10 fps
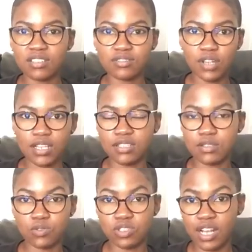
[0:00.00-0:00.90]
try and
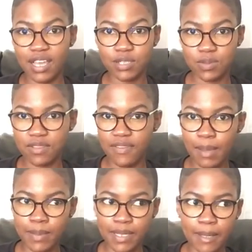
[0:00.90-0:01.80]
socialize with the
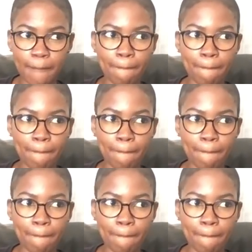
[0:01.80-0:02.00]
family.